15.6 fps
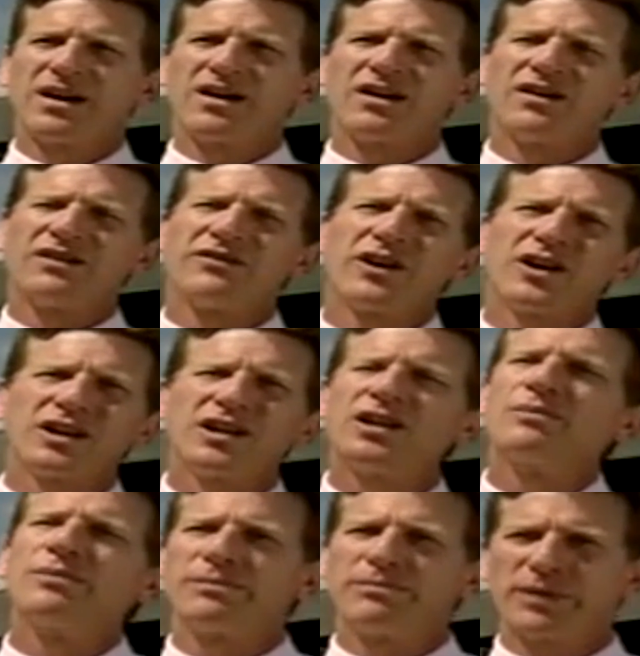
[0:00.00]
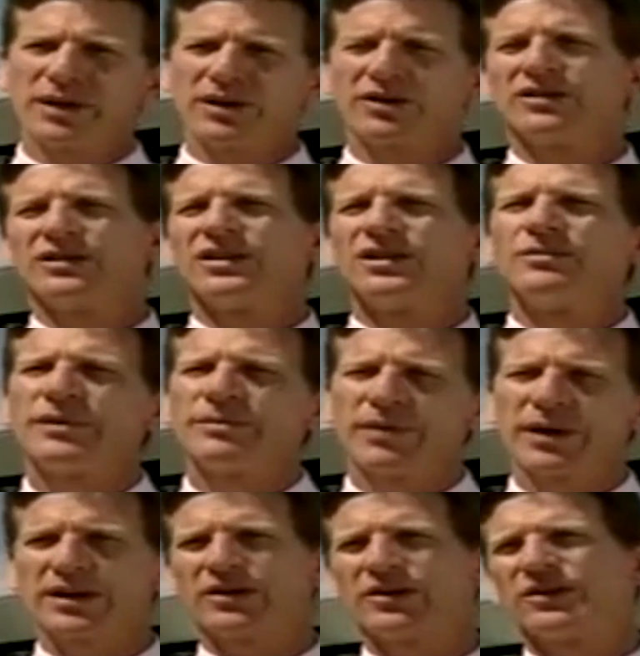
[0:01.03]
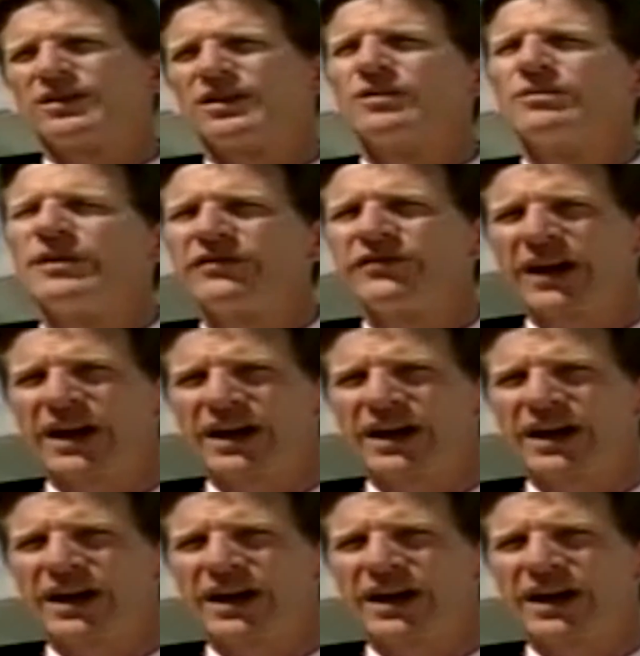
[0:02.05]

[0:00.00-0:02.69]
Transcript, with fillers: of a little bit bigger, a little bit better, a little bit